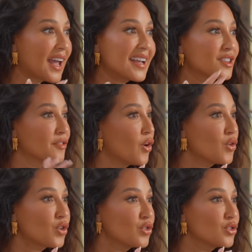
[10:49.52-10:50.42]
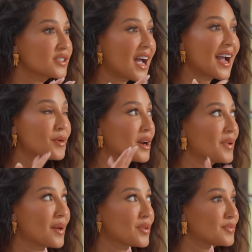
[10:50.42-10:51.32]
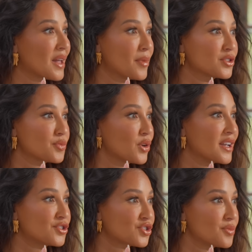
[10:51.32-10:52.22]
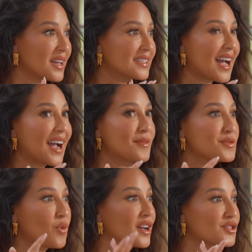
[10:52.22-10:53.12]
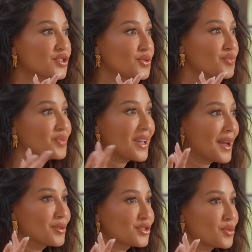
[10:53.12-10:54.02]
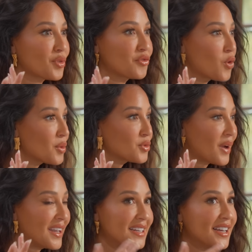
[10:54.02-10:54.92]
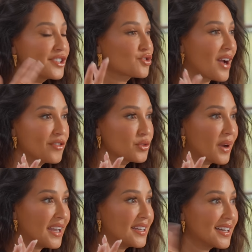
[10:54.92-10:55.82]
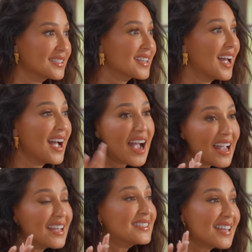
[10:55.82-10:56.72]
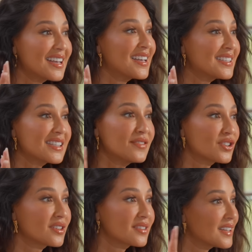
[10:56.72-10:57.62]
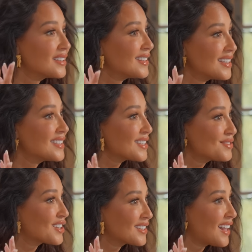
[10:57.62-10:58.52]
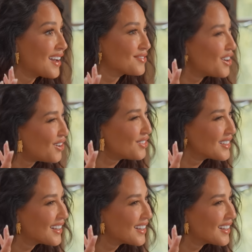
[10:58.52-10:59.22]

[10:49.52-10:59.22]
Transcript: like the vocals. i want to be able to play multiple instruments. I would want to be able to perform the way he does, travel the way he does. Is is lives is, is lives a good life? No.